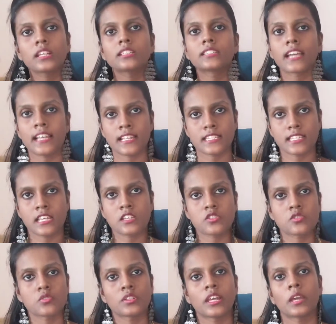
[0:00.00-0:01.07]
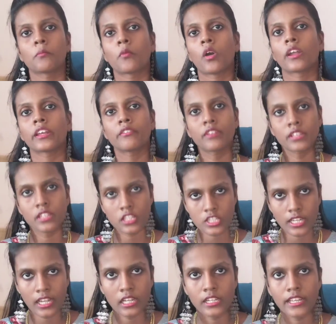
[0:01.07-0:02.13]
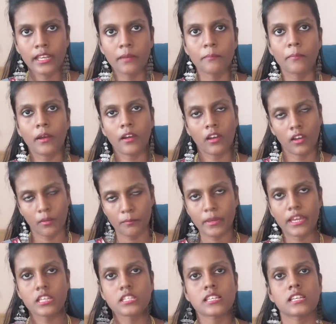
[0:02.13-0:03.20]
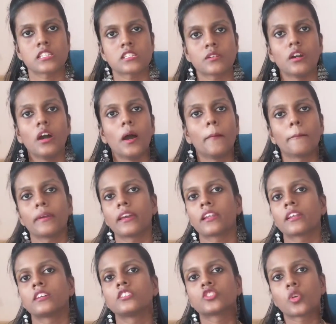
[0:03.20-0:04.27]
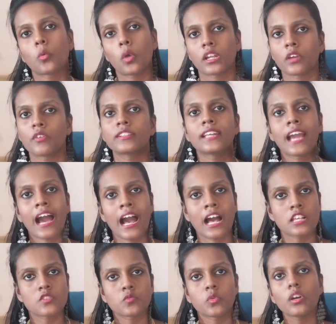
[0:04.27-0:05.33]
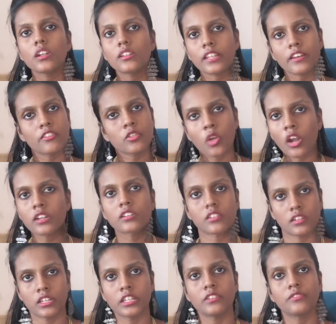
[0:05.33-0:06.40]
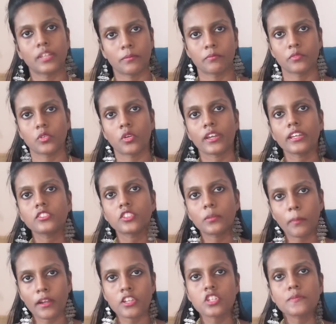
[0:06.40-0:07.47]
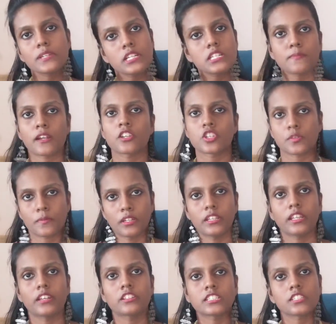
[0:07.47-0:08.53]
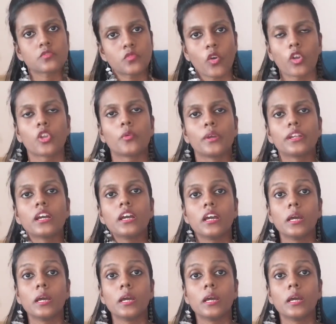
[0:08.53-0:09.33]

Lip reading: the child says to them, or even the child begs at the parents, or whatever they ask for, they will not leave them. Okay, so the punishment is punishment, they just follow it.